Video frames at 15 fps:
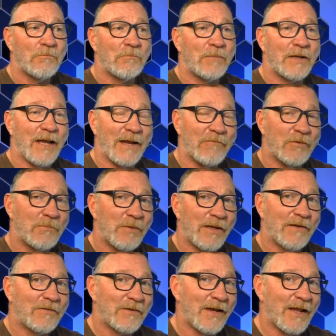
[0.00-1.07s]
But every
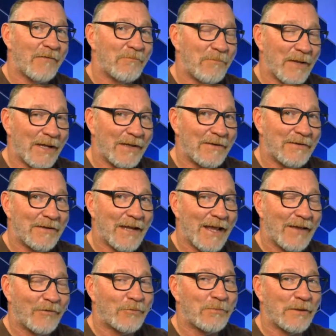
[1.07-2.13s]
place that I've been
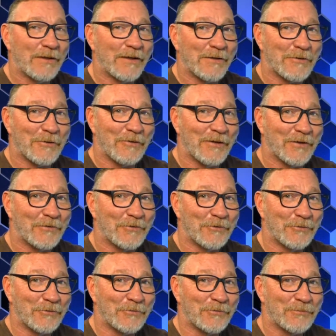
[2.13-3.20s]
has political
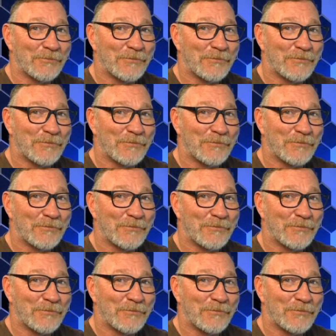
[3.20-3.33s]
issues.